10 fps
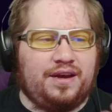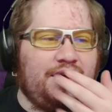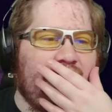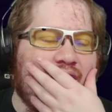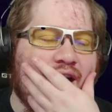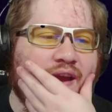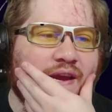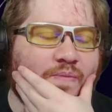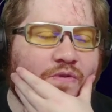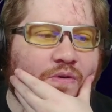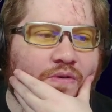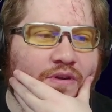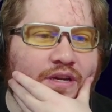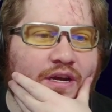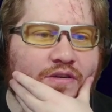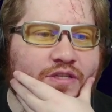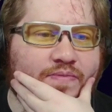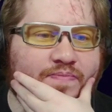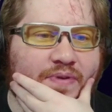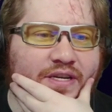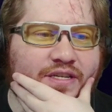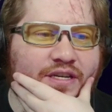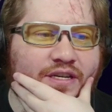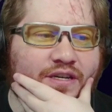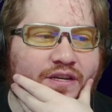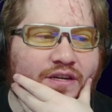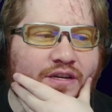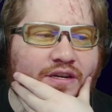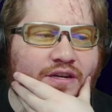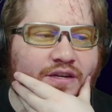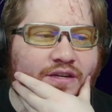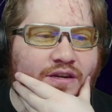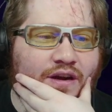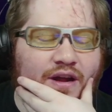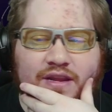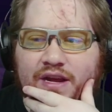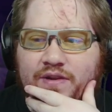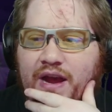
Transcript: am totally now spacing on the other.